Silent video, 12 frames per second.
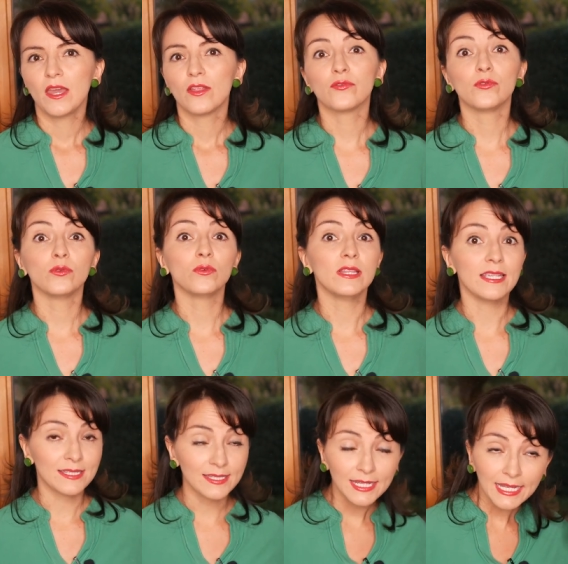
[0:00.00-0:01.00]
through
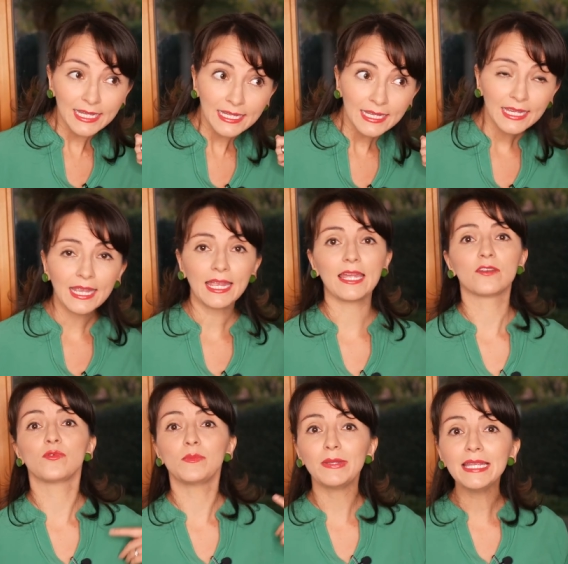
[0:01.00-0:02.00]
listening
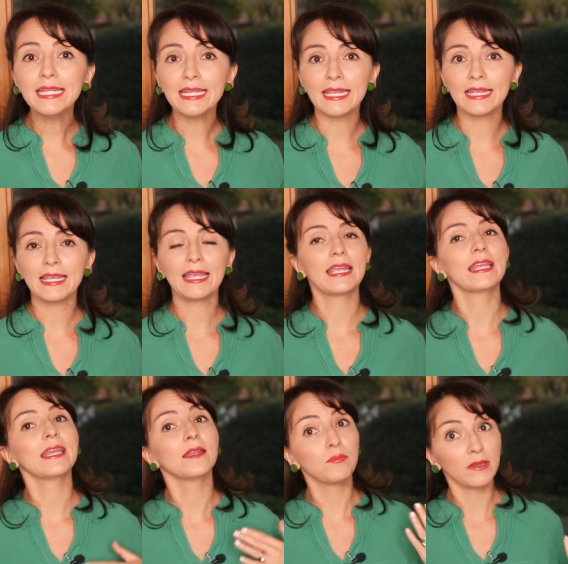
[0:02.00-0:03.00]
and repeating
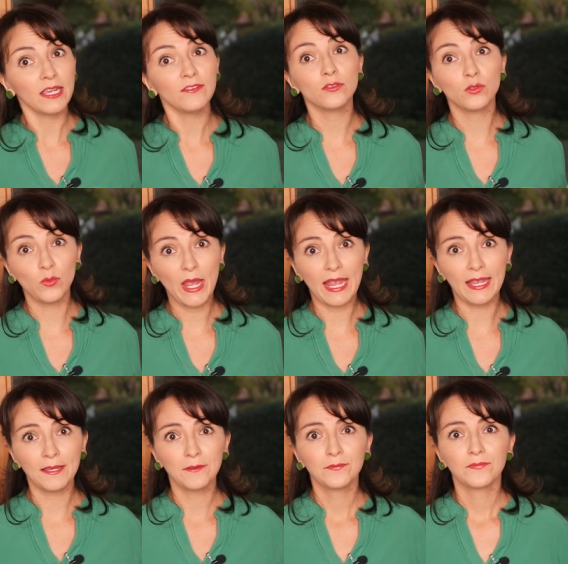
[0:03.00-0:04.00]
and in a playful
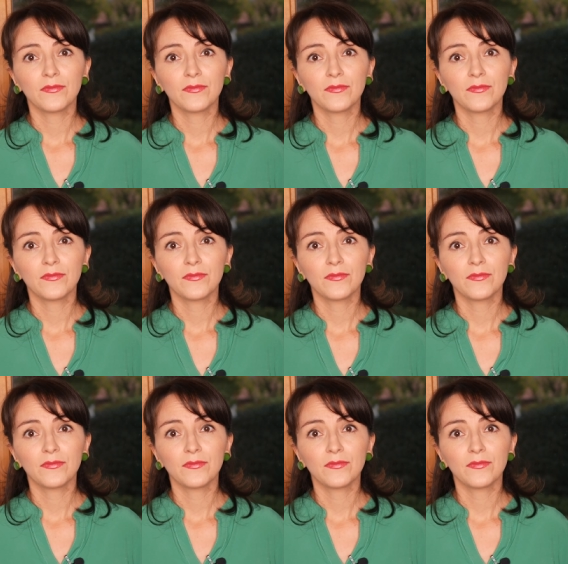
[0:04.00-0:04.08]
way.